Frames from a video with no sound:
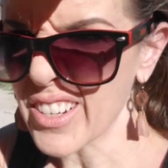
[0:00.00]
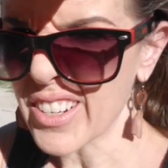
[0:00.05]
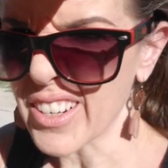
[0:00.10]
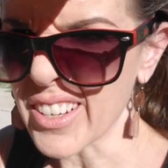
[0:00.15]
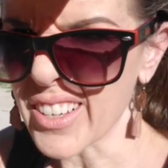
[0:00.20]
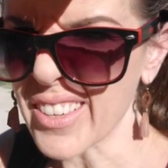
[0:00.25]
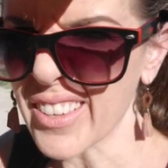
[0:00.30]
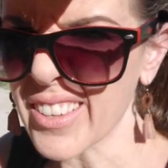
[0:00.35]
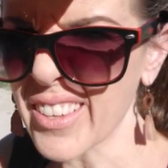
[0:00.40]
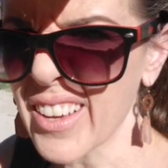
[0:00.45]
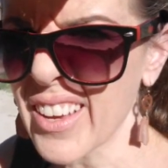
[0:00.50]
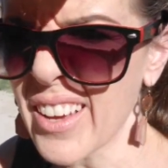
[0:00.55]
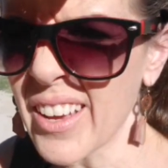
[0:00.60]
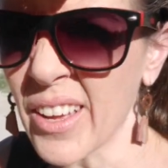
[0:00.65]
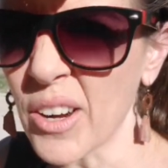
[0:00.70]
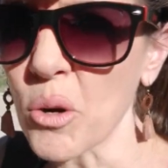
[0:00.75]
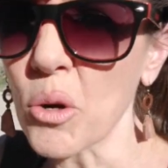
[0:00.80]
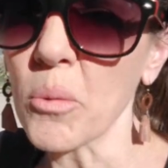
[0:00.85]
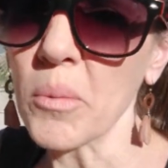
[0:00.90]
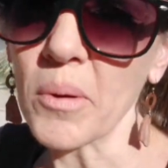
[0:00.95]
because
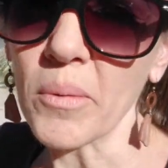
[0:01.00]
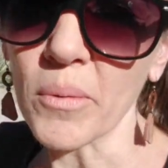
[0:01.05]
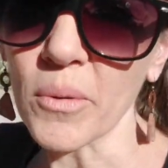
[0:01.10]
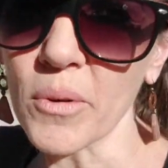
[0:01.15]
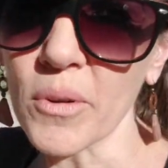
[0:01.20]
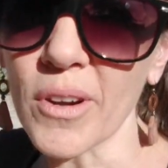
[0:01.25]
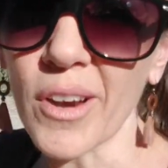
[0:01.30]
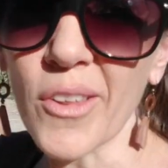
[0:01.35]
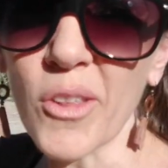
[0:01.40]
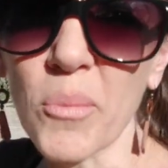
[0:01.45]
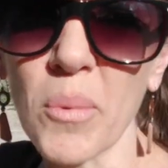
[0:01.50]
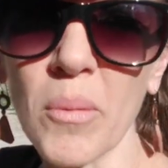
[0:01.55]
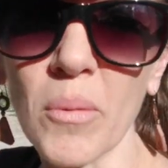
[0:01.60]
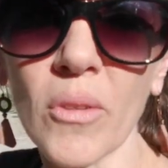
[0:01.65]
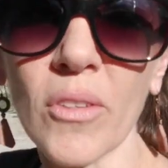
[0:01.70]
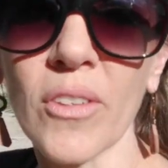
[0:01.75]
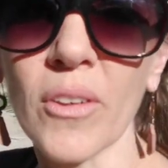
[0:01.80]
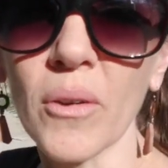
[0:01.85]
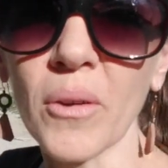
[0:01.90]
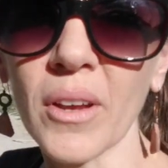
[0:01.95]
don't want to be rude to other people
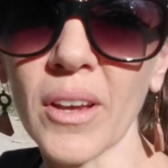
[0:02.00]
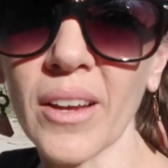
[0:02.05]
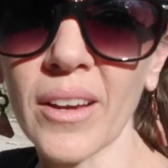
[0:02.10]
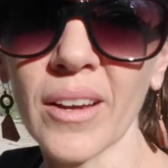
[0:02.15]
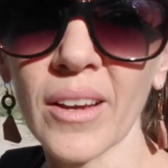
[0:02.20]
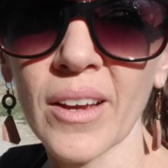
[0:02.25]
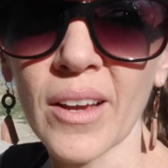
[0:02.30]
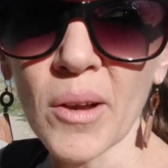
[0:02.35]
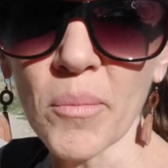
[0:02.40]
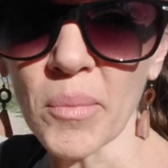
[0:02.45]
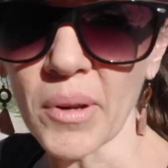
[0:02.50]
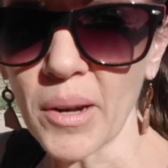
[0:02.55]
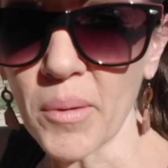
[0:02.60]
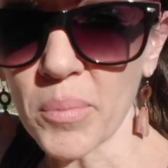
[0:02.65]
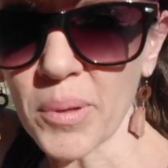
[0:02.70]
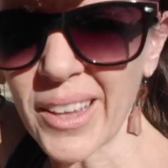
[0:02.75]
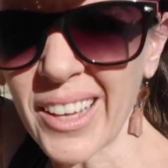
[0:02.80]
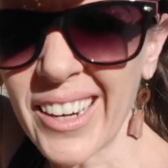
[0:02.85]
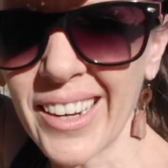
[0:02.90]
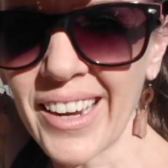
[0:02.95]
soaking. But I'm
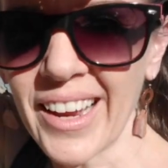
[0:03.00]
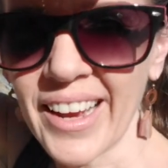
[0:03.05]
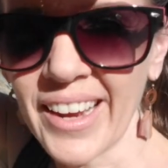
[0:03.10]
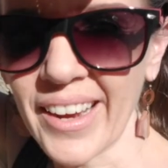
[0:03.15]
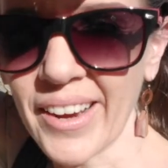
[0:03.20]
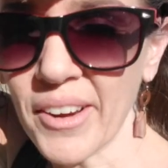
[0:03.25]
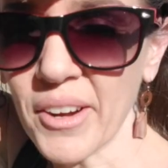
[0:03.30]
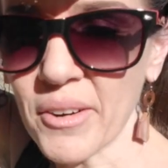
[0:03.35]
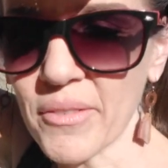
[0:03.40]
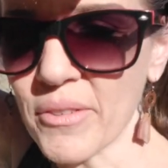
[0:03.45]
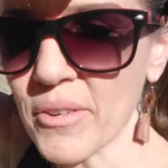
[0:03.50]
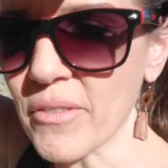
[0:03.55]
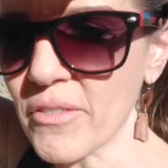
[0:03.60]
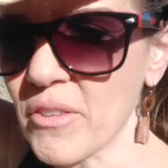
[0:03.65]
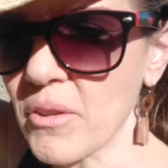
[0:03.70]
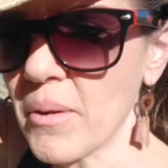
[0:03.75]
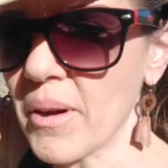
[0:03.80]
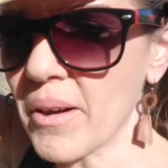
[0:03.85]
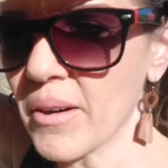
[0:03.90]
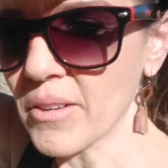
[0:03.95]
planning to hang out here for a
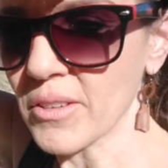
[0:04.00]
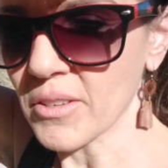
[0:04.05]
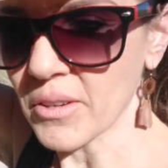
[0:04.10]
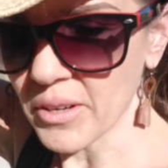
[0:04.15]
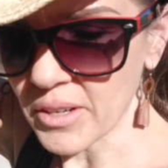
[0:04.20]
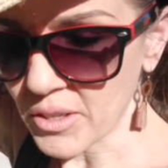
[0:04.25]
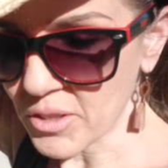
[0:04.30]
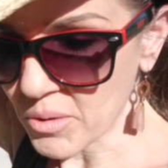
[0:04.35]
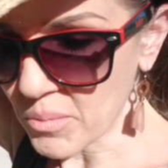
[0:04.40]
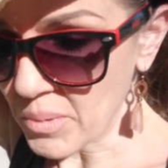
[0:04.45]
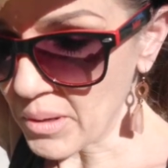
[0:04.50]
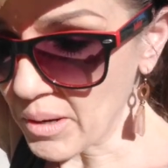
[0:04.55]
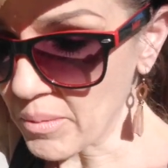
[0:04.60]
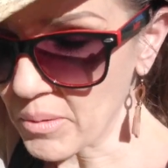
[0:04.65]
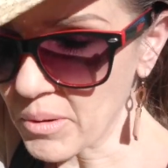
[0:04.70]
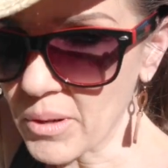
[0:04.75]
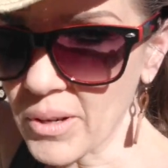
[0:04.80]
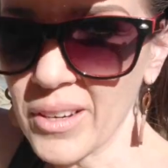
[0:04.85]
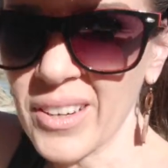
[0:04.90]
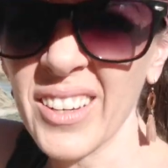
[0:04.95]
few hours, so I should be
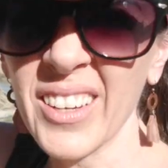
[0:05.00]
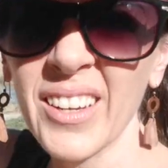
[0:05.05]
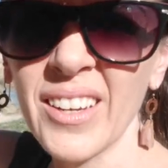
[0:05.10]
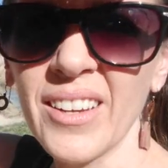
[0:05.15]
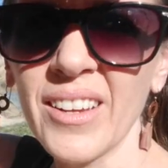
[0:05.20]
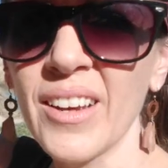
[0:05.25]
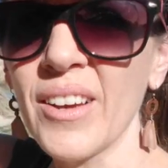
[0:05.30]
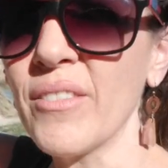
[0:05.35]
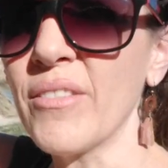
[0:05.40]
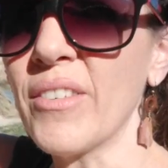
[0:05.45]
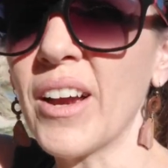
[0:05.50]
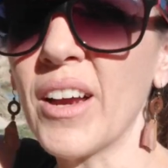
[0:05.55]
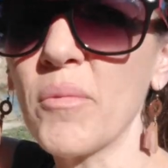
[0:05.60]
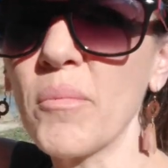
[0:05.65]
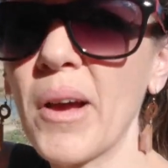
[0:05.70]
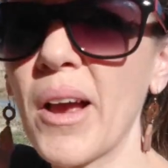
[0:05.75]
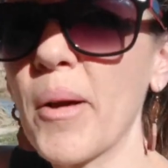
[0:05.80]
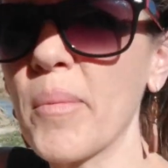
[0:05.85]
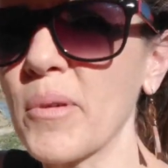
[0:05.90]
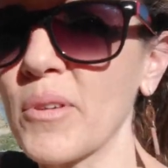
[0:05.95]
able to find
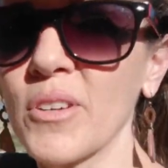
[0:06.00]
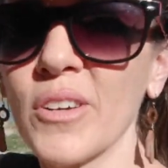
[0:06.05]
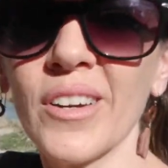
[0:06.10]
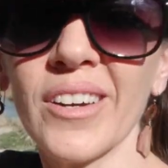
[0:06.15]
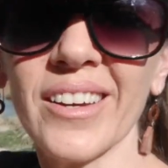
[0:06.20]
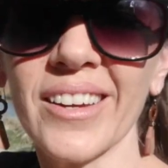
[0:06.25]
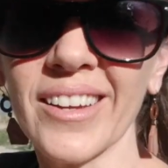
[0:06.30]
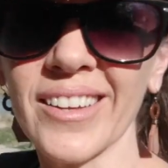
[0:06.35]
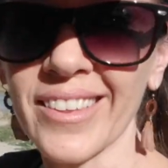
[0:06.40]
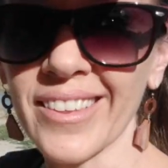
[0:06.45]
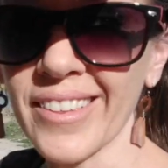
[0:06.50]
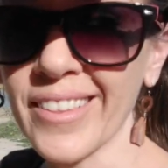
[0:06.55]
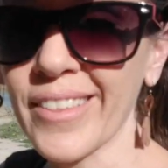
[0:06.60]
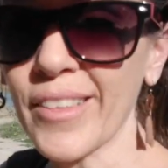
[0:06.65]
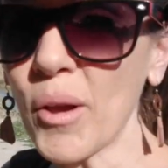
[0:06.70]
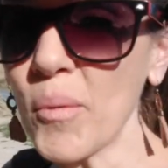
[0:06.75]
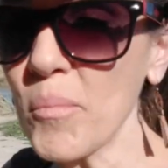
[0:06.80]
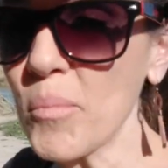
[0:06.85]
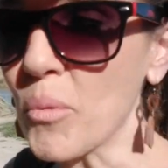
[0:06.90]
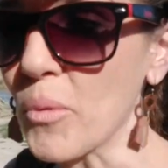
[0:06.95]
my opportunity at
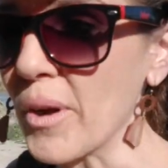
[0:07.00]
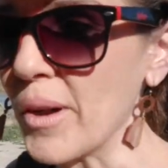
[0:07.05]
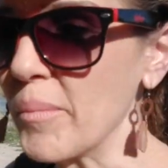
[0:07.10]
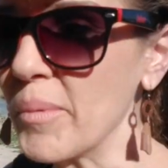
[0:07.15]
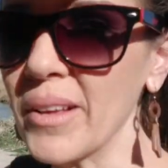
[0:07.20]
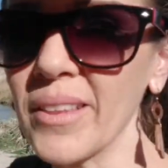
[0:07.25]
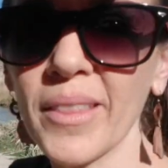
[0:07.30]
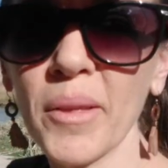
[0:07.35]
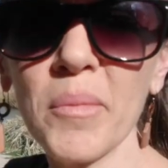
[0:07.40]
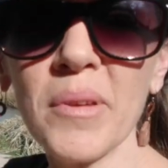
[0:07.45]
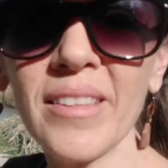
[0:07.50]
some point. But let me